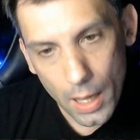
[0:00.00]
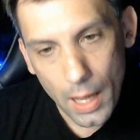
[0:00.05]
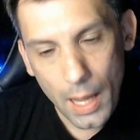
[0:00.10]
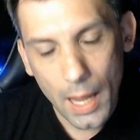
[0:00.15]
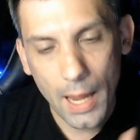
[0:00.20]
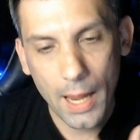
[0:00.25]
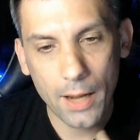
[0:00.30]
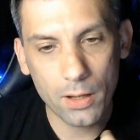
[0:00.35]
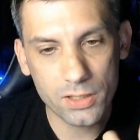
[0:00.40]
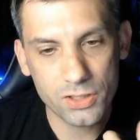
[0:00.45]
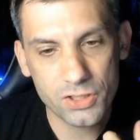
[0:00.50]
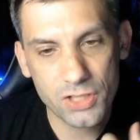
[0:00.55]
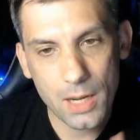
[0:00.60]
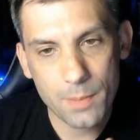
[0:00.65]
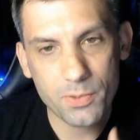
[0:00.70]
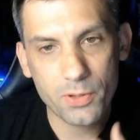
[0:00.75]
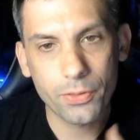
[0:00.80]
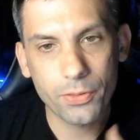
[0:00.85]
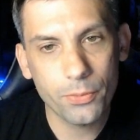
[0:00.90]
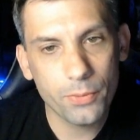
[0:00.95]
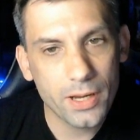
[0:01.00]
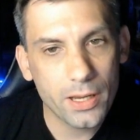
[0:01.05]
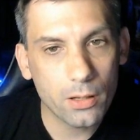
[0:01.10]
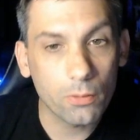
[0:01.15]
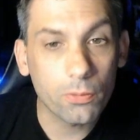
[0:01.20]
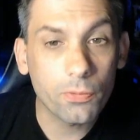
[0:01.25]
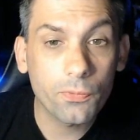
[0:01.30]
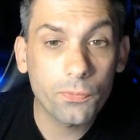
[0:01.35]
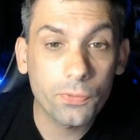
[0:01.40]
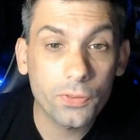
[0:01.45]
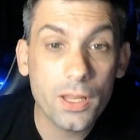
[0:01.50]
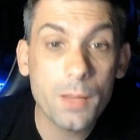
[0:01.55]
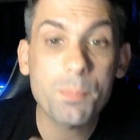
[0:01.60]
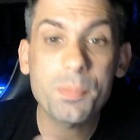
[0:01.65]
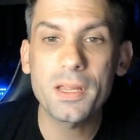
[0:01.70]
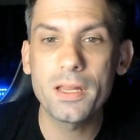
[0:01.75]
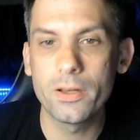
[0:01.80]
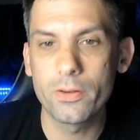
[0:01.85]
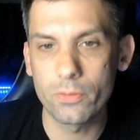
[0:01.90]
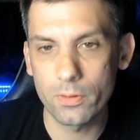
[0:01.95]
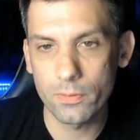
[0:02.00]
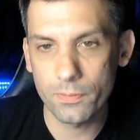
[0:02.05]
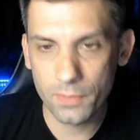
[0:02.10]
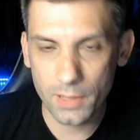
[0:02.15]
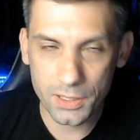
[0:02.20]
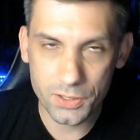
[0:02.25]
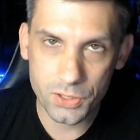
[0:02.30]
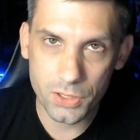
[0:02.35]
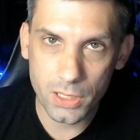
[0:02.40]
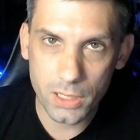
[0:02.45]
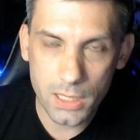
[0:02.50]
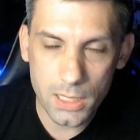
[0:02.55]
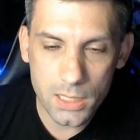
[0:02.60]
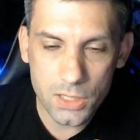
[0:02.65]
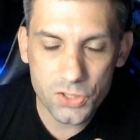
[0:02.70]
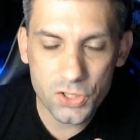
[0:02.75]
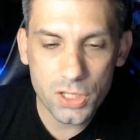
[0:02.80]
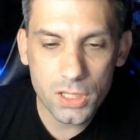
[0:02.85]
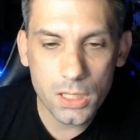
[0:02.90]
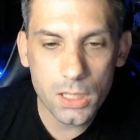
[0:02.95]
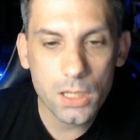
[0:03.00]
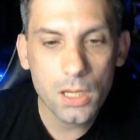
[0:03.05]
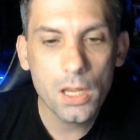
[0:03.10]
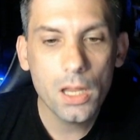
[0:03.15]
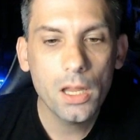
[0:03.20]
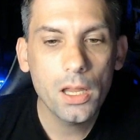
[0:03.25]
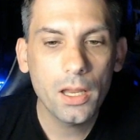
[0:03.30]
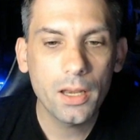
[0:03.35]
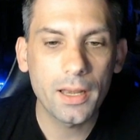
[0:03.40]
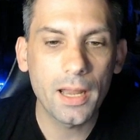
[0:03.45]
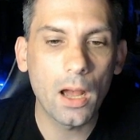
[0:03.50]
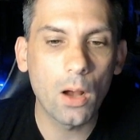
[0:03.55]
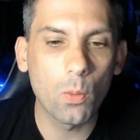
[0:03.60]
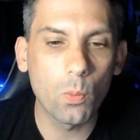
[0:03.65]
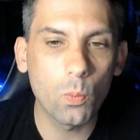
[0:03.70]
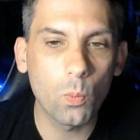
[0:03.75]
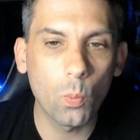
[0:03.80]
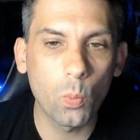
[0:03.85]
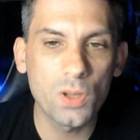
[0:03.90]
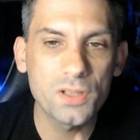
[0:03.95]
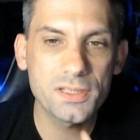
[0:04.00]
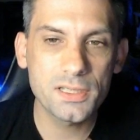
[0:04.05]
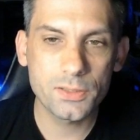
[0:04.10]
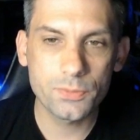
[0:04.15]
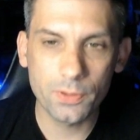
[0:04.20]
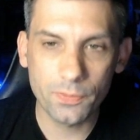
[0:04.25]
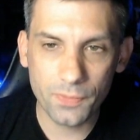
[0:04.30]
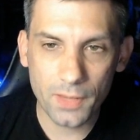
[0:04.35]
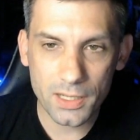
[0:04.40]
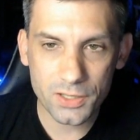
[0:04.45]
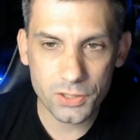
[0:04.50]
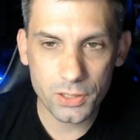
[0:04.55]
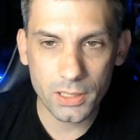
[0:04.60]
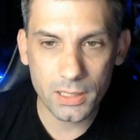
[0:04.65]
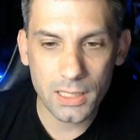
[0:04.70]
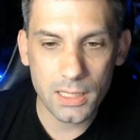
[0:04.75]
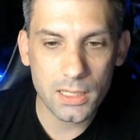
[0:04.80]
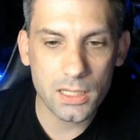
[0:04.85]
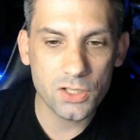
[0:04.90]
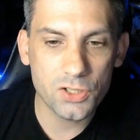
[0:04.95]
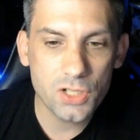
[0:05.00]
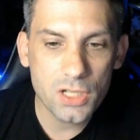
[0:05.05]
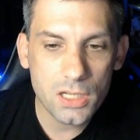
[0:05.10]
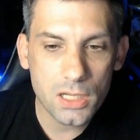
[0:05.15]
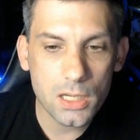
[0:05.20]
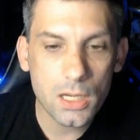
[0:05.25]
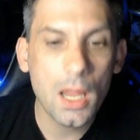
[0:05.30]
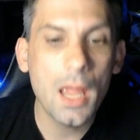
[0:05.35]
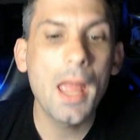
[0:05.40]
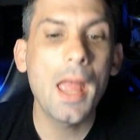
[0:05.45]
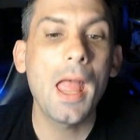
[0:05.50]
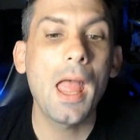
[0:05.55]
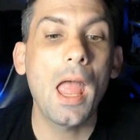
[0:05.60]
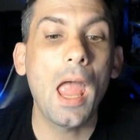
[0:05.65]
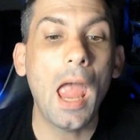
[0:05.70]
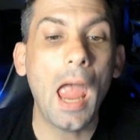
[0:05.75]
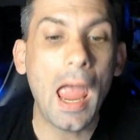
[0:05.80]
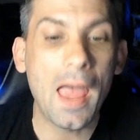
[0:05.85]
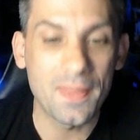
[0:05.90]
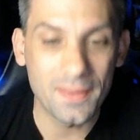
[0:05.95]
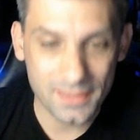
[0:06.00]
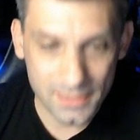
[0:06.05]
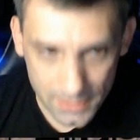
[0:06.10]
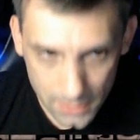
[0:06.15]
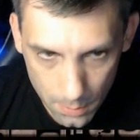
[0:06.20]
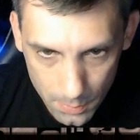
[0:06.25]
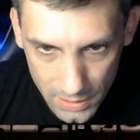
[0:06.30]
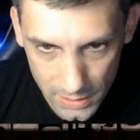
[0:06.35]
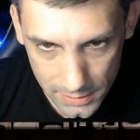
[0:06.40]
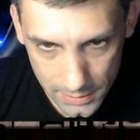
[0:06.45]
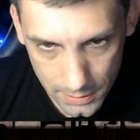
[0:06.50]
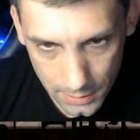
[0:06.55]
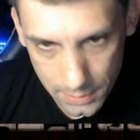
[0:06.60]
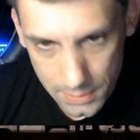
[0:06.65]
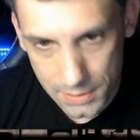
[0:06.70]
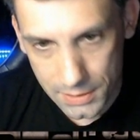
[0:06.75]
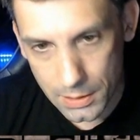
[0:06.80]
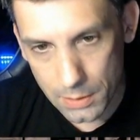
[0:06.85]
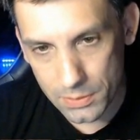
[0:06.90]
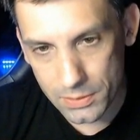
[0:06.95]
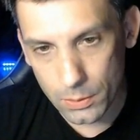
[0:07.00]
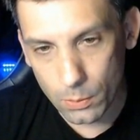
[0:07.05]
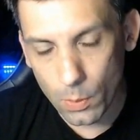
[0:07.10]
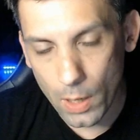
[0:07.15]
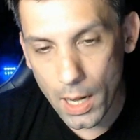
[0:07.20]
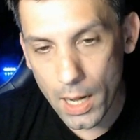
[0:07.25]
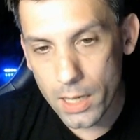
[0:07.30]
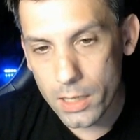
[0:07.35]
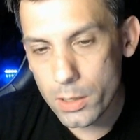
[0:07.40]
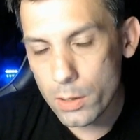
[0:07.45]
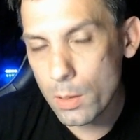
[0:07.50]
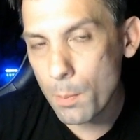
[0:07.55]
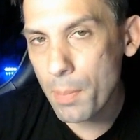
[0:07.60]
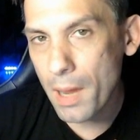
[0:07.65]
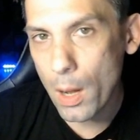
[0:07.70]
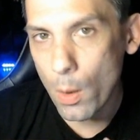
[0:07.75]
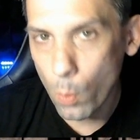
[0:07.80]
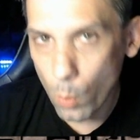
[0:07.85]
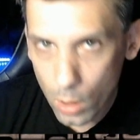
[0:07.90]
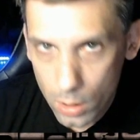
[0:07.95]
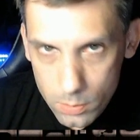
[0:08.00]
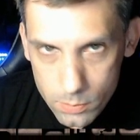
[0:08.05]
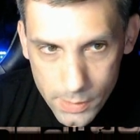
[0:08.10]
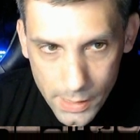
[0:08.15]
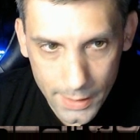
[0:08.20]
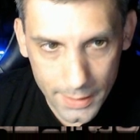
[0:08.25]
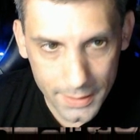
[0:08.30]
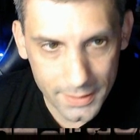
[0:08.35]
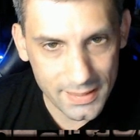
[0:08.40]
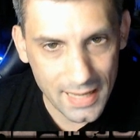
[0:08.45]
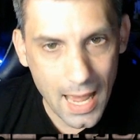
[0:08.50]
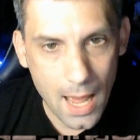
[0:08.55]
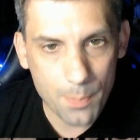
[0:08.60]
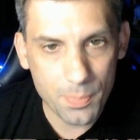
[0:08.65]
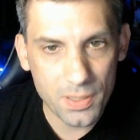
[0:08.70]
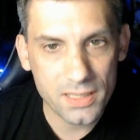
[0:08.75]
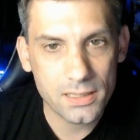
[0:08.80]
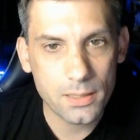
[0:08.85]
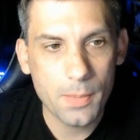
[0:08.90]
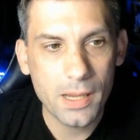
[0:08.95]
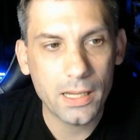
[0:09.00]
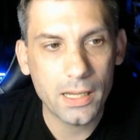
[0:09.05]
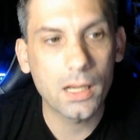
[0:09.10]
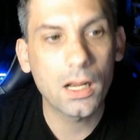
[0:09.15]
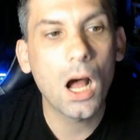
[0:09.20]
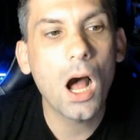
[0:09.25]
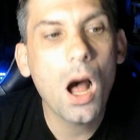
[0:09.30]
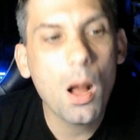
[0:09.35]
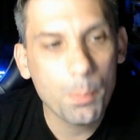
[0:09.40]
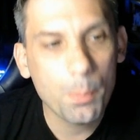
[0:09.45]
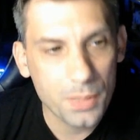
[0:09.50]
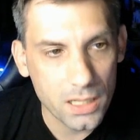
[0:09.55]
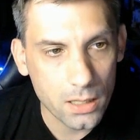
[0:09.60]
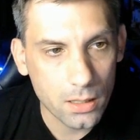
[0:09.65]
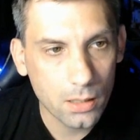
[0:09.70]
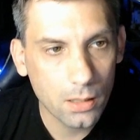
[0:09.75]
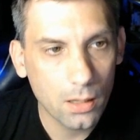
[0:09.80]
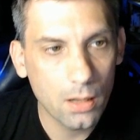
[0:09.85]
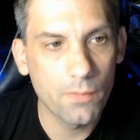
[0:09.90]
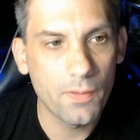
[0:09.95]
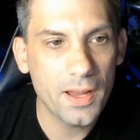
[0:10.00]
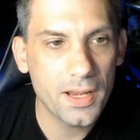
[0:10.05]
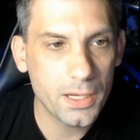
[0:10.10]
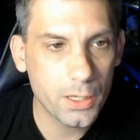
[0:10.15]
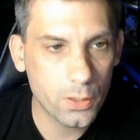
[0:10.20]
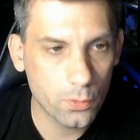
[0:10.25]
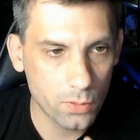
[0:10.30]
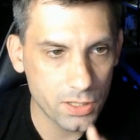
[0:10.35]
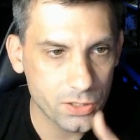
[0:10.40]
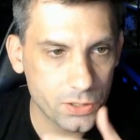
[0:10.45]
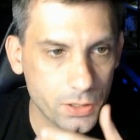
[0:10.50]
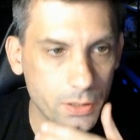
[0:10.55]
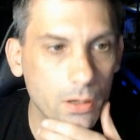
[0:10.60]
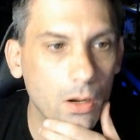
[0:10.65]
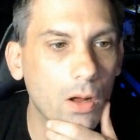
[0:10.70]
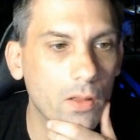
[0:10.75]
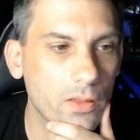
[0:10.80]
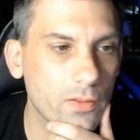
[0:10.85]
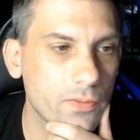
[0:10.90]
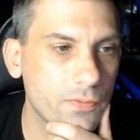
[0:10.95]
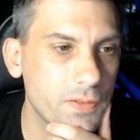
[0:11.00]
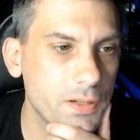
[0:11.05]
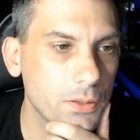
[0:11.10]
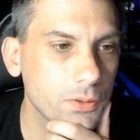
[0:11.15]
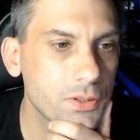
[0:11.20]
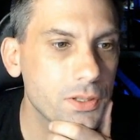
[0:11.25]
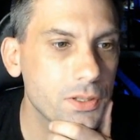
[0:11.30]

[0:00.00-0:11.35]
And on Chapter 3, it'll flip into Reflection of Kiki-Jiki. Now, once it's Reflection of Kiki-Jiki, and the Summoning Sickness goes away, you can pay 1 mana, tap it to make a copy of any creature on the field.